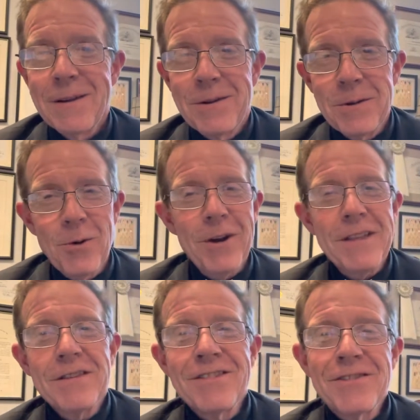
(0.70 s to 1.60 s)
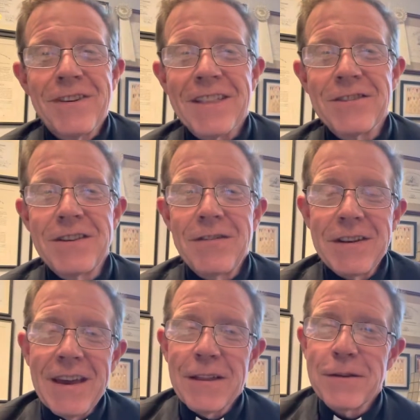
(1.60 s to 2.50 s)
Good morning. This is Father Stephen
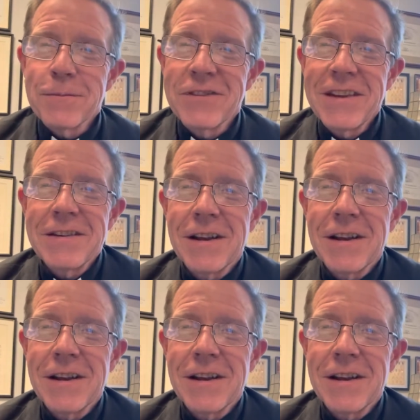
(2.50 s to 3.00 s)
Kelly from St.